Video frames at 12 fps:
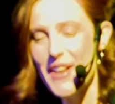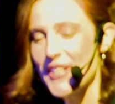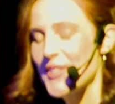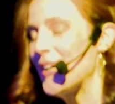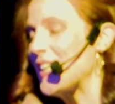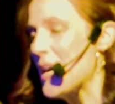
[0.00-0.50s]

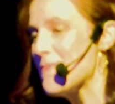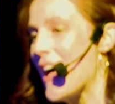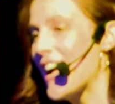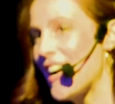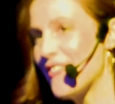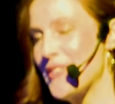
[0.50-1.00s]
so I came
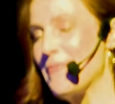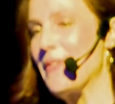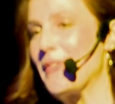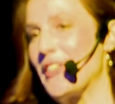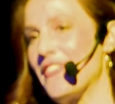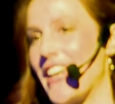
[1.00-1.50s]
back after my
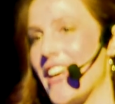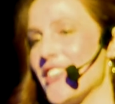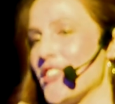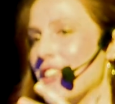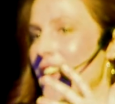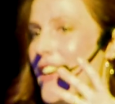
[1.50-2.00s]
winter
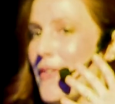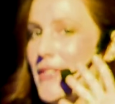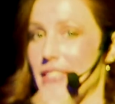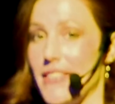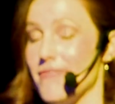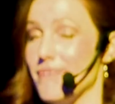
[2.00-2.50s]
vacation and I was
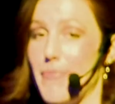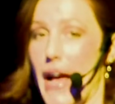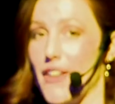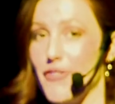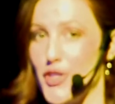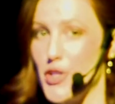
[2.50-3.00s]

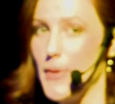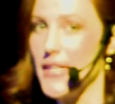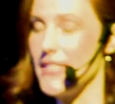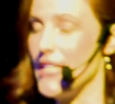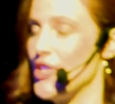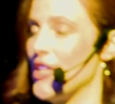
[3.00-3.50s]
back for two weeks
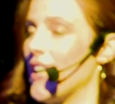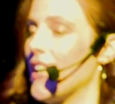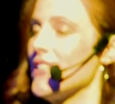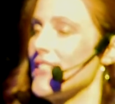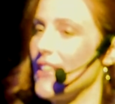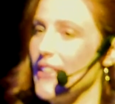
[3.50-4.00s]
teaching,
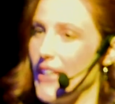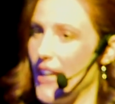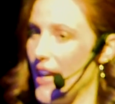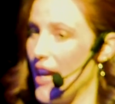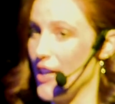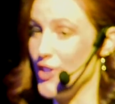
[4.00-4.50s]
and suddenly
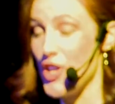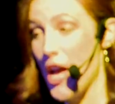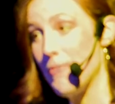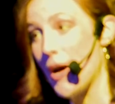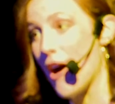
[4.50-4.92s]
I got a job